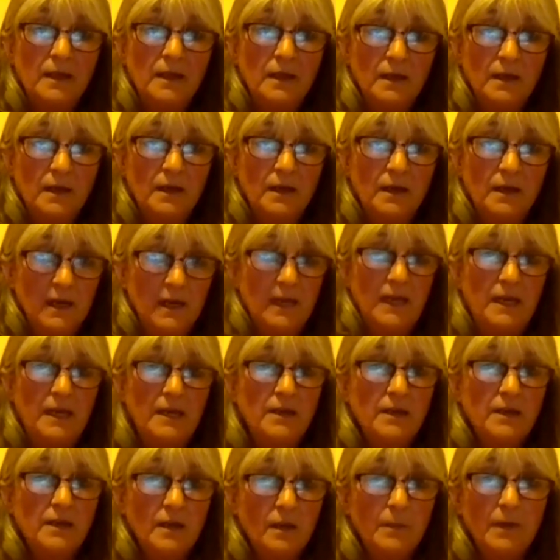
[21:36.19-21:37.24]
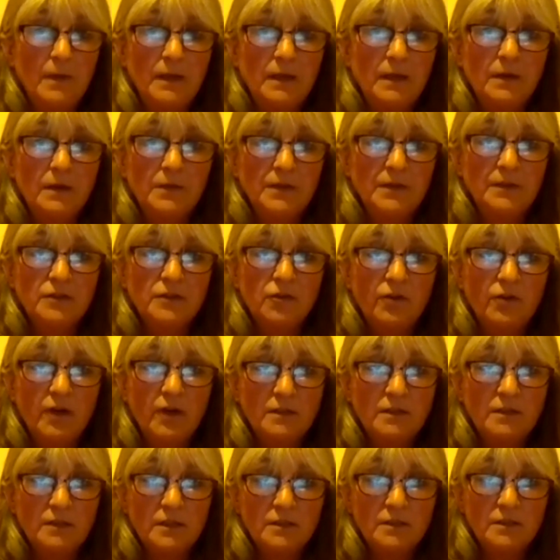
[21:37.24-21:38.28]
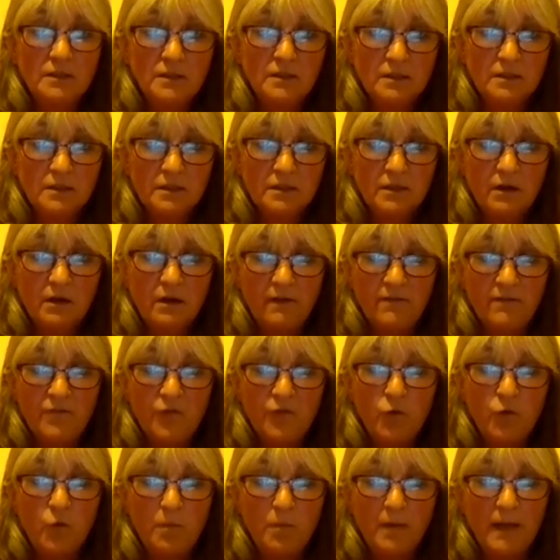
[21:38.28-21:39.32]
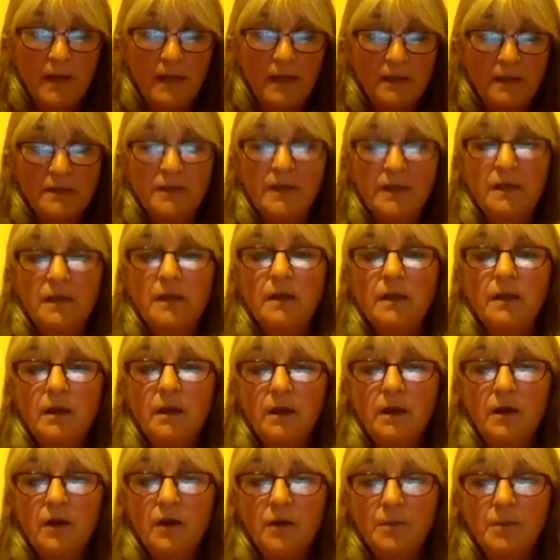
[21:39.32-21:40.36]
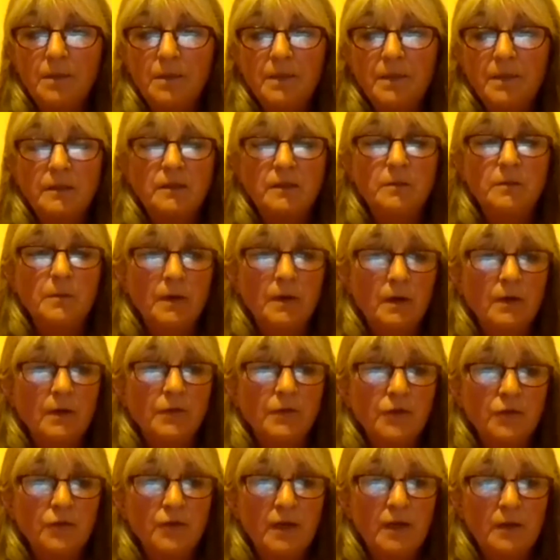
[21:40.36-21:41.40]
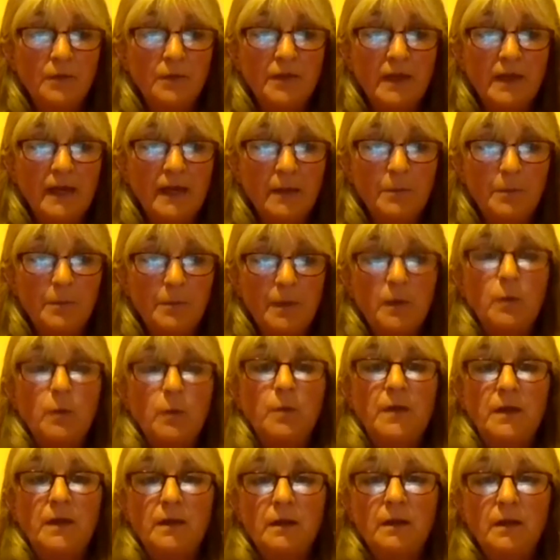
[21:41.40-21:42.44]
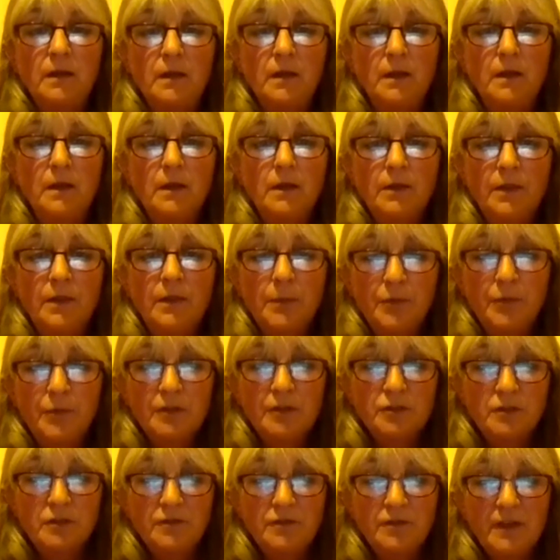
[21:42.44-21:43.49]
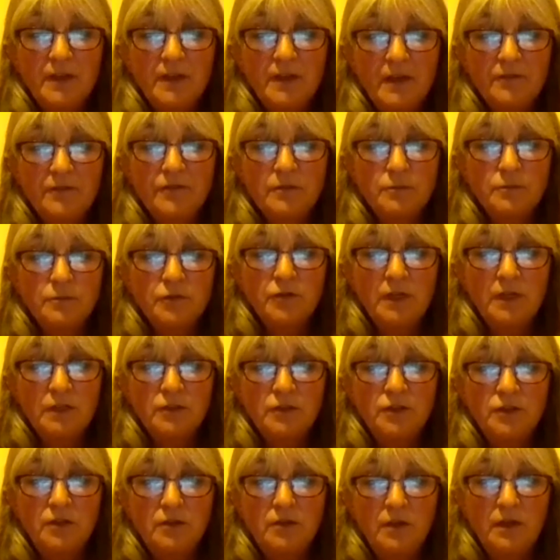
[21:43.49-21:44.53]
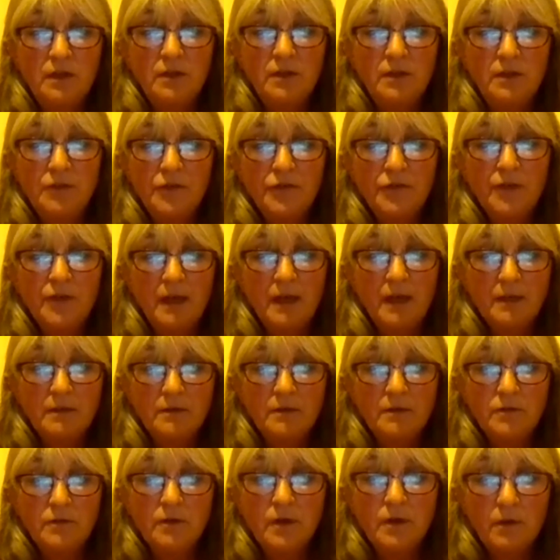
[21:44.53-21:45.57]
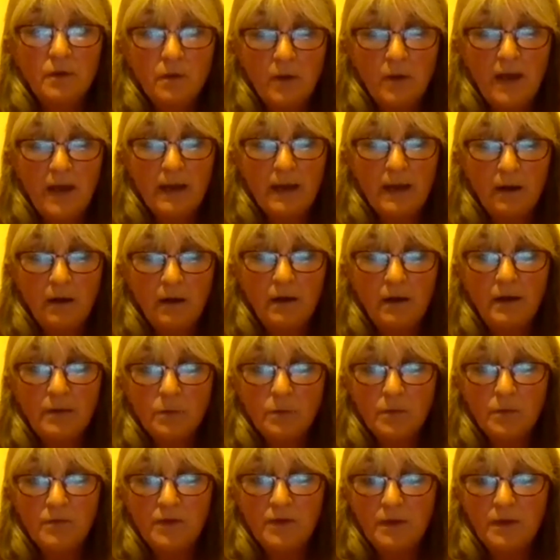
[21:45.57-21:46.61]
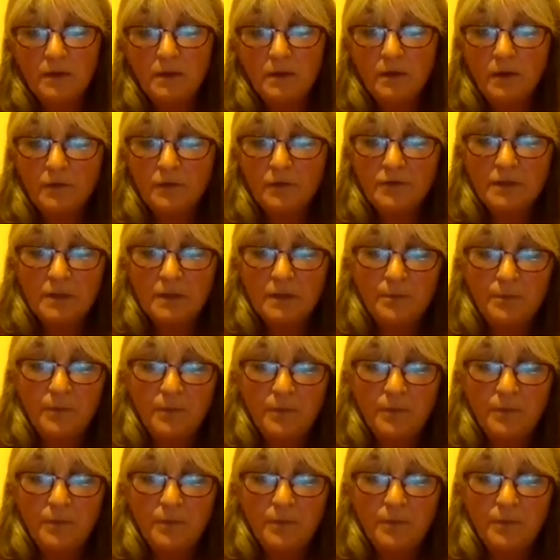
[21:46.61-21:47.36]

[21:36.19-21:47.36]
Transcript: need coming out of this crisis, and to start formulating the demands around that and building the pressure for that from trade unions and allies within, obviously,